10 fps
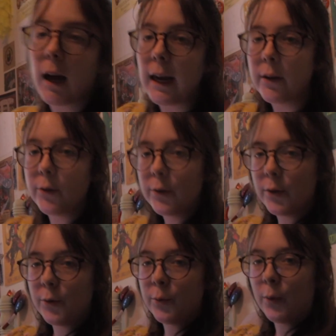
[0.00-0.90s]
I don't
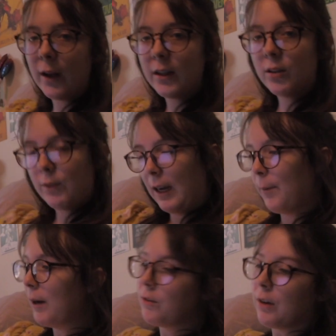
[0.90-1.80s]
know what to write
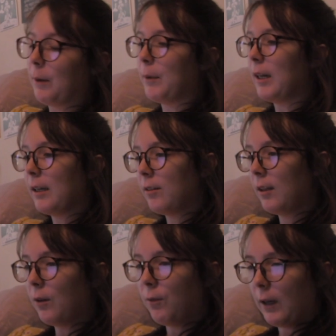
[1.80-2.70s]
about, so I'm gonna actually
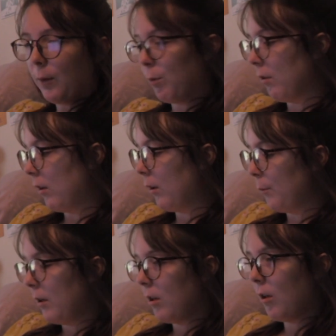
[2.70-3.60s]
go find a prompt.